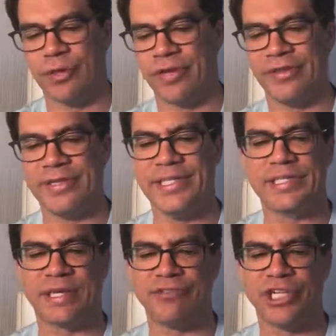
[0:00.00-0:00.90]
probably the
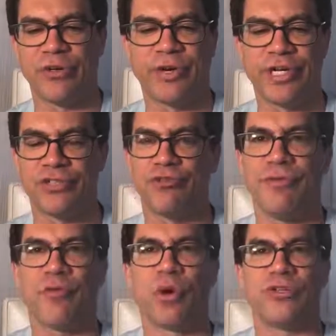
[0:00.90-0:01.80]
least I've generated is
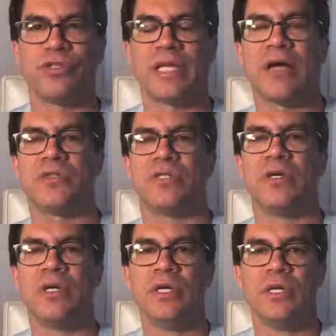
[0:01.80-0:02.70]
$300,000-400,000
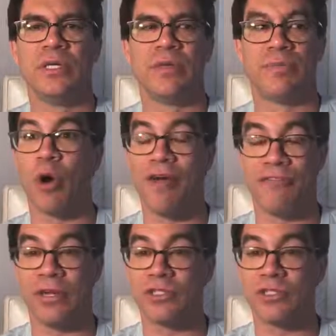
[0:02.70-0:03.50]
profit.